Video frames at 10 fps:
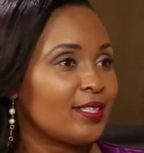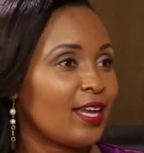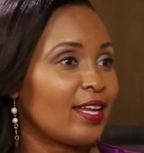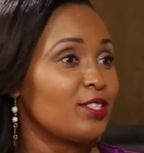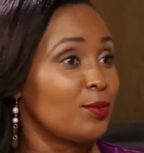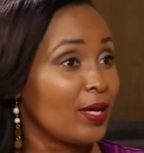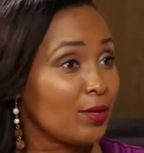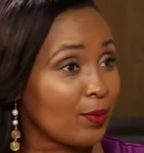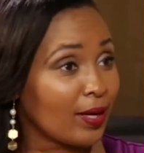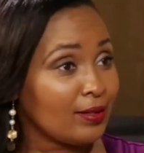and
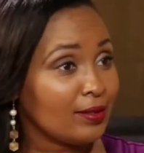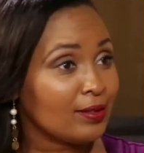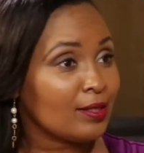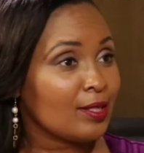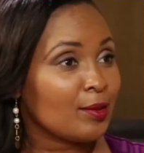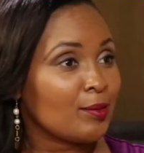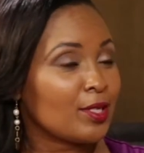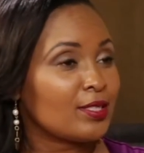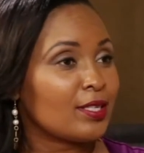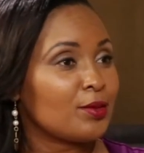doing well,
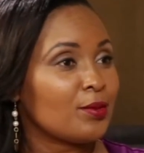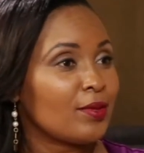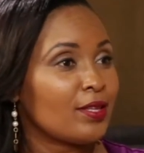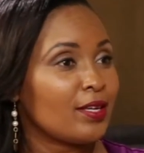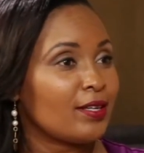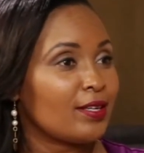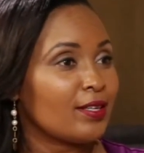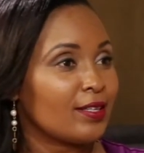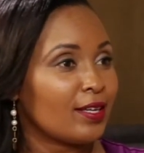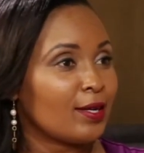because I don't think